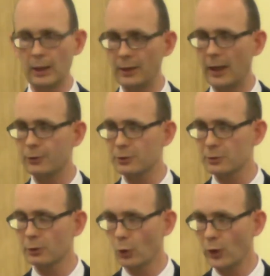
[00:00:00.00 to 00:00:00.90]
And
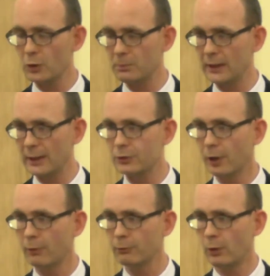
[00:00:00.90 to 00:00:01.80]
that's going to be his
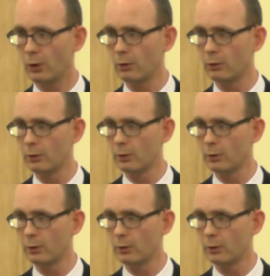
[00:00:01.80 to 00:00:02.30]
downfall.